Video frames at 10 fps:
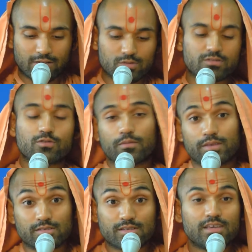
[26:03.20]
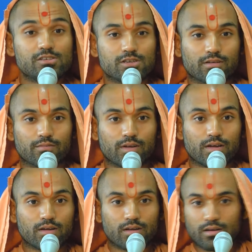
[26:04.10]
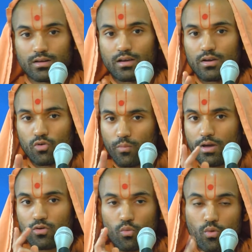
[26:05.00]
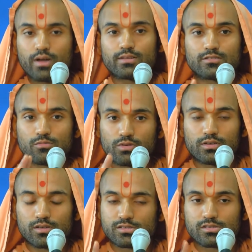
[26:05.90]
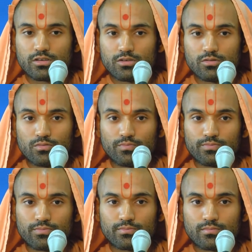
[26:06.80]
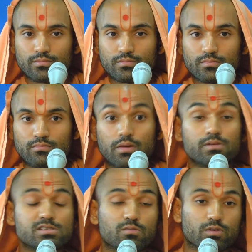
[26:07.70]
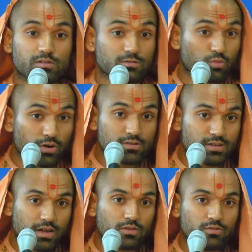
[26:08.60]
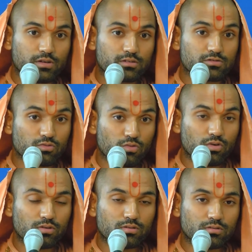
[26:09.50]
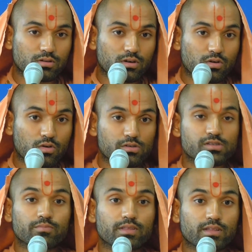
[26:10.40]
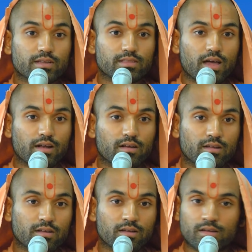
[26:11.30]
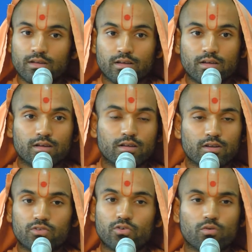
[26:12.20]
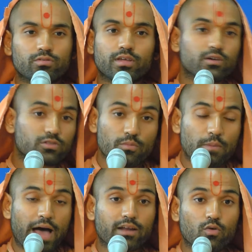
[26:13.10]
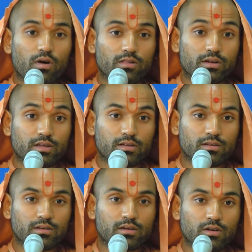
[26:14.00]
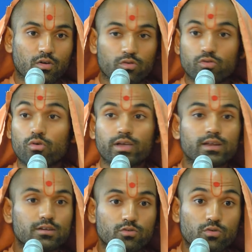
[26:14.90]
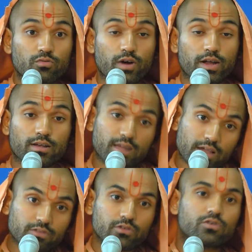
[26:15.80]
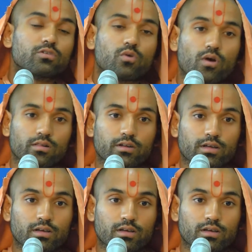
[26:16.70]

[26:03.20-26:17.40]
what Swami is teaching. No matter what someone does to you, maybe someone swears at you at school, or something like that. Don't take their bad quality or don't get into a fight. Take their good quality.